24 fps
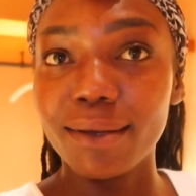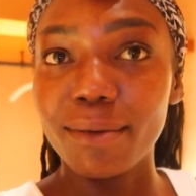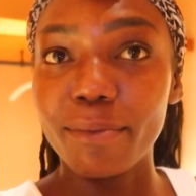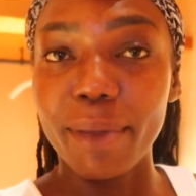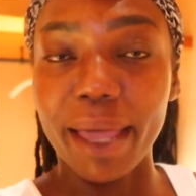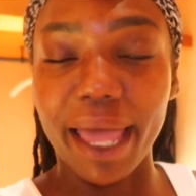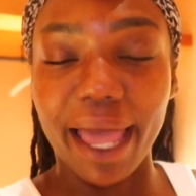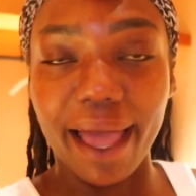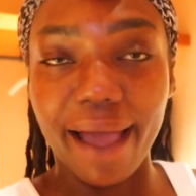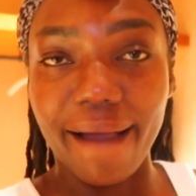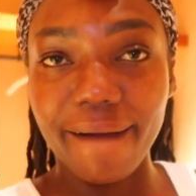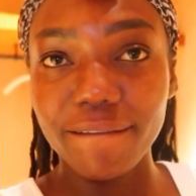
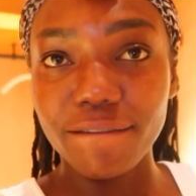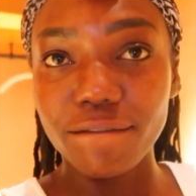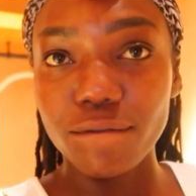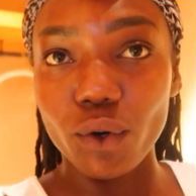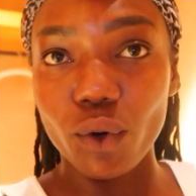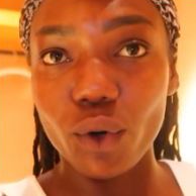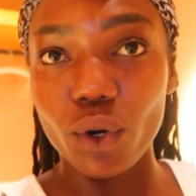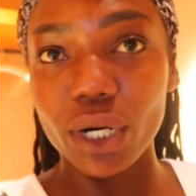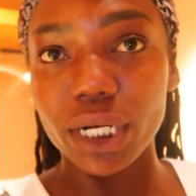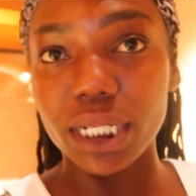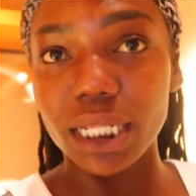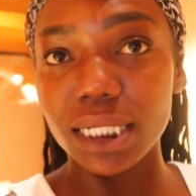back
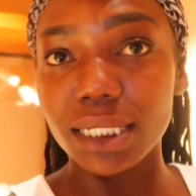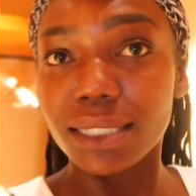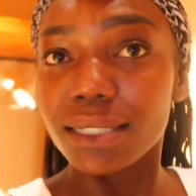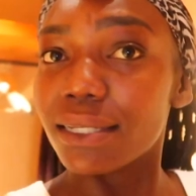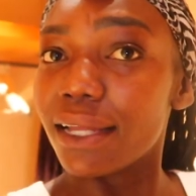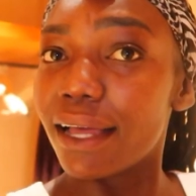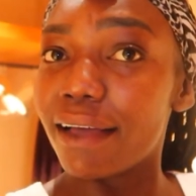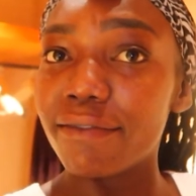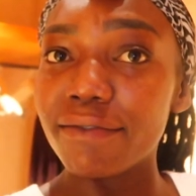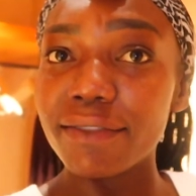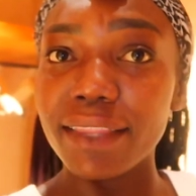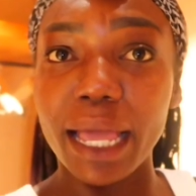for the
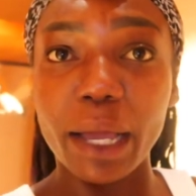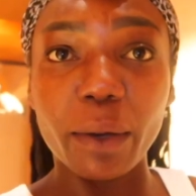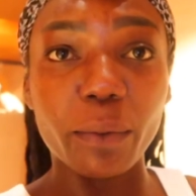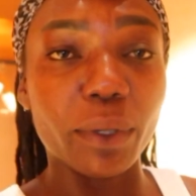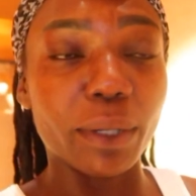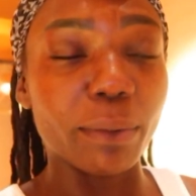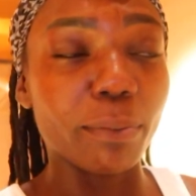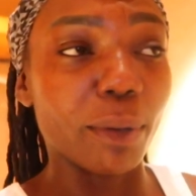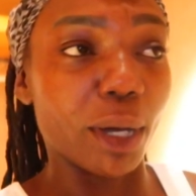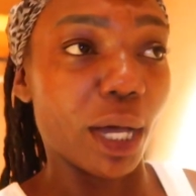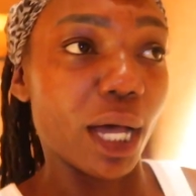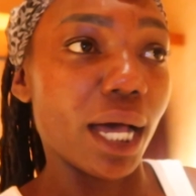stuff that
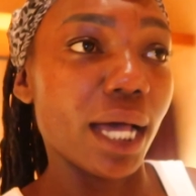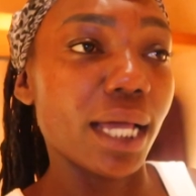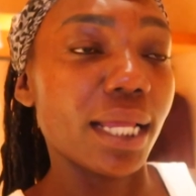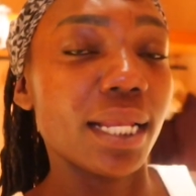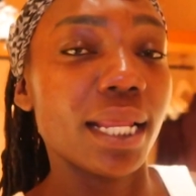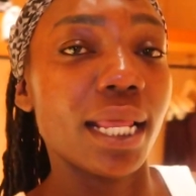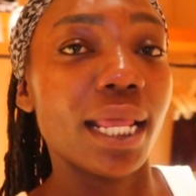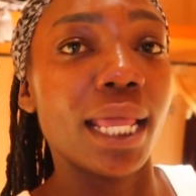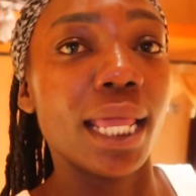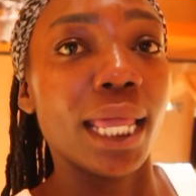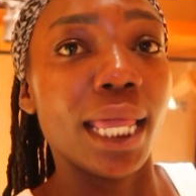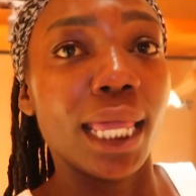we
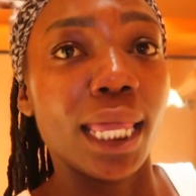bought